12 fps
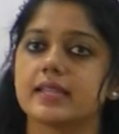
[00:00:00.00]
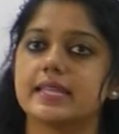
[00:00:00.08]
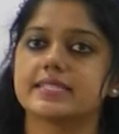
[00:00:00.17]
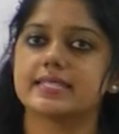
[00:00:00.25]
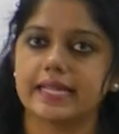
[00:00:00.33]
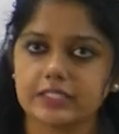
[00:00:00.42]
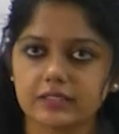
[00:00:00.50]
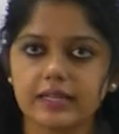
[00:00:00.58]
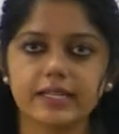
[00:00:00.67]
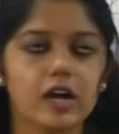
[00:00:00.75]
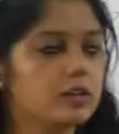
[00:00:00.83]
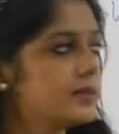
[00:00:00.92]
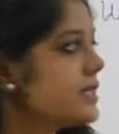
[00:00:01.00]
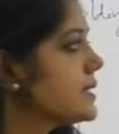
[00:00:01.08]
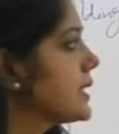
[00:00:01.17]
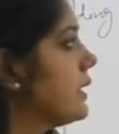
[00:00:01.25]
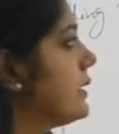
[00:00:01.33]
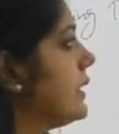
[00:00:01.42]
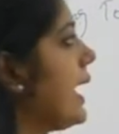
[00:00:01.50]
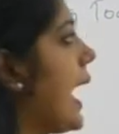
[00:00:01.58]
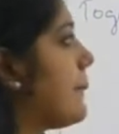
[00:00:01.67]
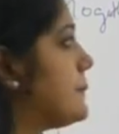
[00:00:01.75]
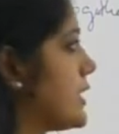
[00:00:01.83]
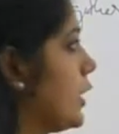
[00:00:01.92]
The central government is given the
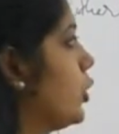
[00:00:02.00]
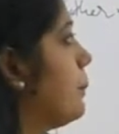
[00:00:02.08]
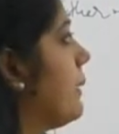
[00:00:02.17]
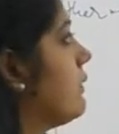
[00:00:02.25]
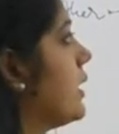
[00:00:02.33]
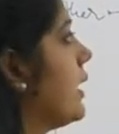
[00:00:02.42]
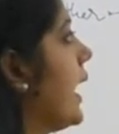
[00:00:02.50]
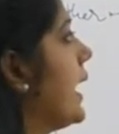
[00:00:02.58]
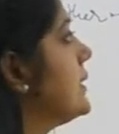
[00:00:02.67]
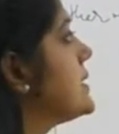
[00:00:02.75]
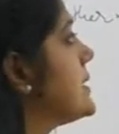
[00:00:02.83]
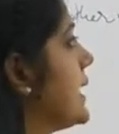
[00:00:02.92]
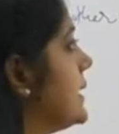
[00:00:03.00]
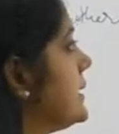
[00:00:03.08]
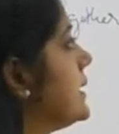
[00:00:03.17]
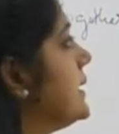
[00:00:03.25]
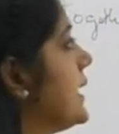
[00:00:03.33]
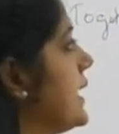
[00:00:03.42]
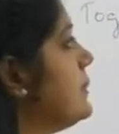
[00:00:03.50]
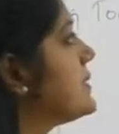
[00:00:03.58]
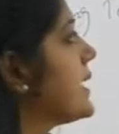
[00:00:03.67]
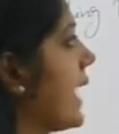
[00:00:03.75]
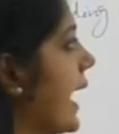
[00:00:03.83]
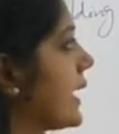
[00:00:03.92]
absolute power. And the center deems
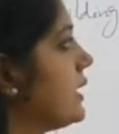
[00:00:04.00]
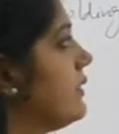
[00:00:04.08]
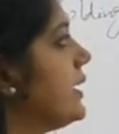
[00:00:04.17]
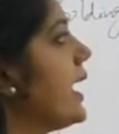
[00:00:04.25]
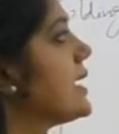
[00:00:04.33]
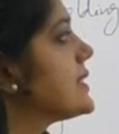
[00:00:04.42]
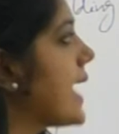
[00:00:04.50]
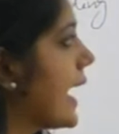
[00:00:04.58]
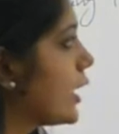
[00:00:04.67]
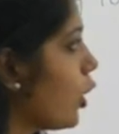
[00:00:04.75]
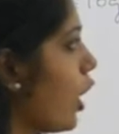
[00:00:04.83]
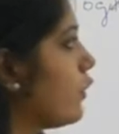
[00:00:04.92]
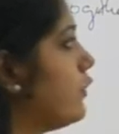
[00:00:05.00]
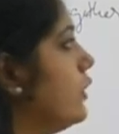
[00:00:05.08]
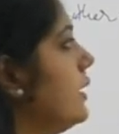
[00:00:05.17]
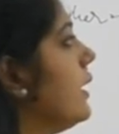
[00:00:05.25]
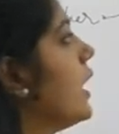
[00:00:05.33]
an activity as unlawful